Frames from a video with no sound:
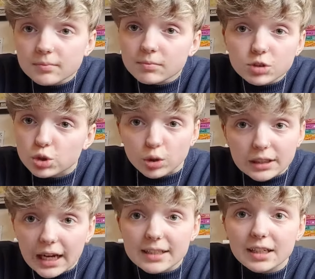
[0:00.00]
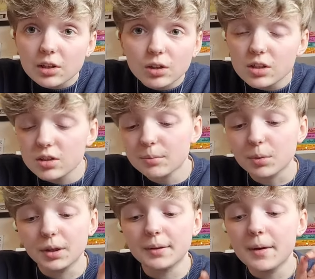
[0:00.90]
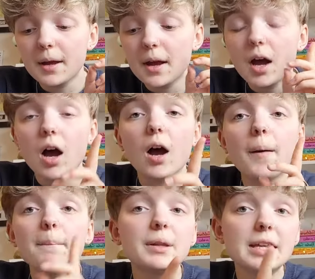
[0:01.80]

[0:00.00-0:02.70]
Surely it had to get good at some point. But